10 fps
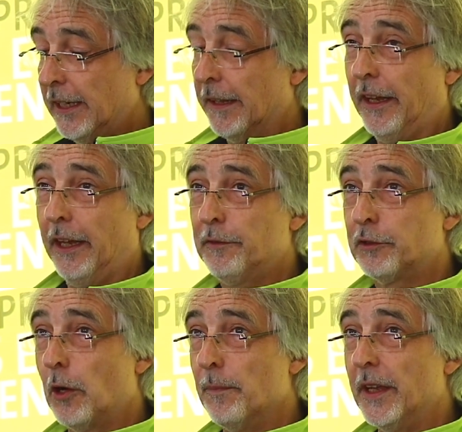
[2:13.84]
then
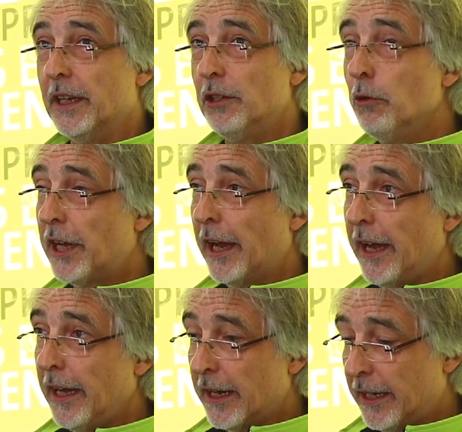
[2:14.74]
from the
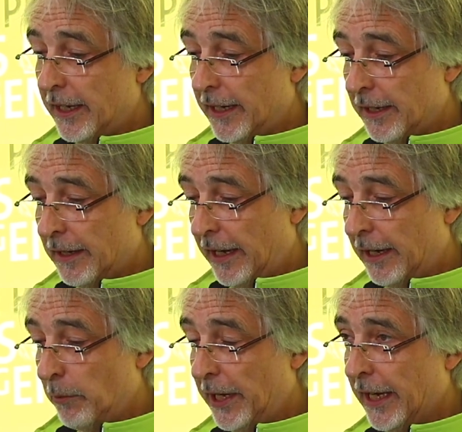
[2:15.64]
UK again
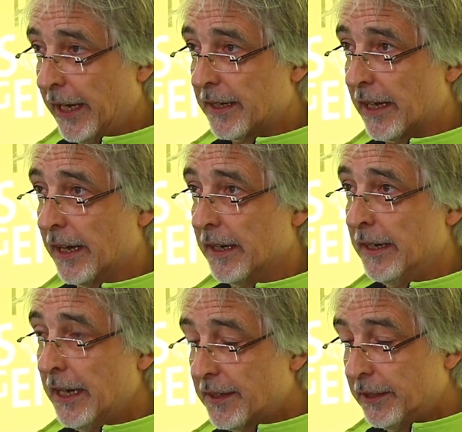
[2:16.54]
uh, we had uh,
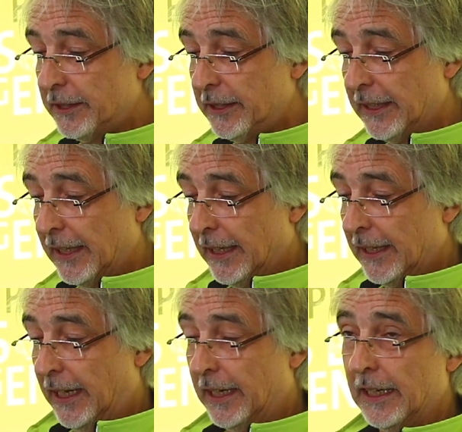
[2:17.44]
Nixer.
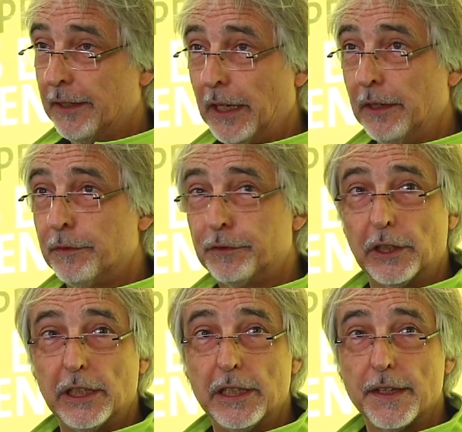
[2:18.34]
Uh, in
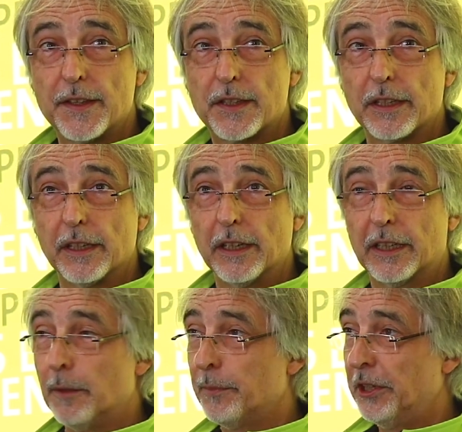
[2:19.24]
France, uh, a
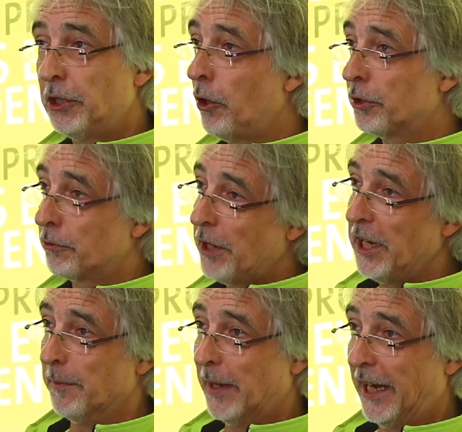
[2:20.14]
company called
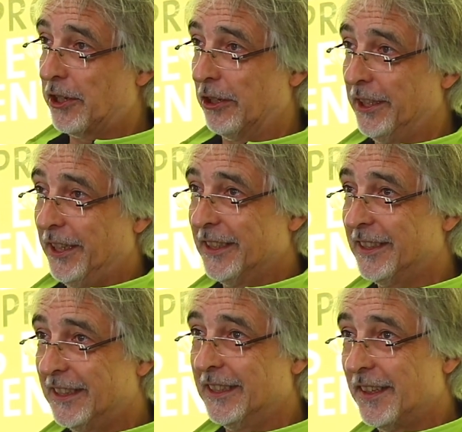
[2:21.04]
Dream actually
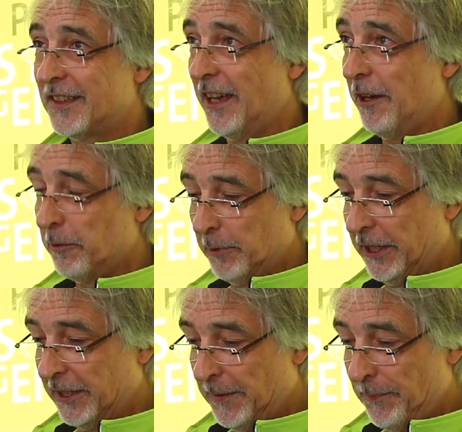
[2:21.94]
uh, is now
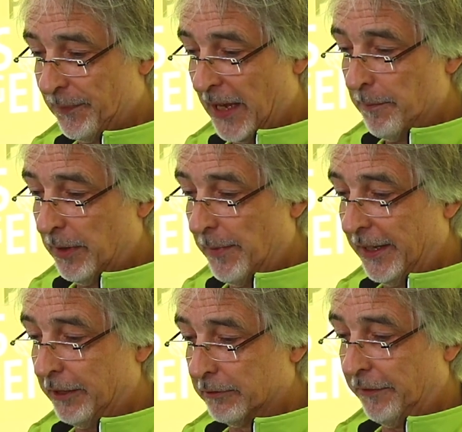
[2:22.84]
um,
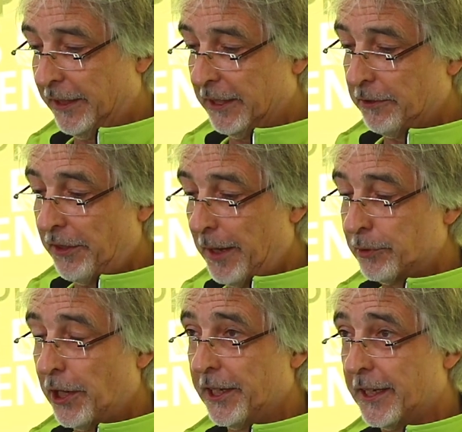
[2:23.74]
implementing Ravenna into their
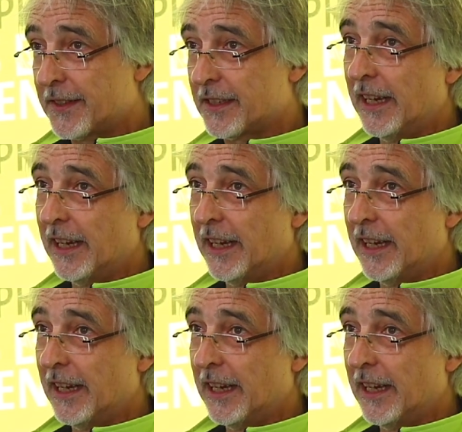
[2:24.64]
products.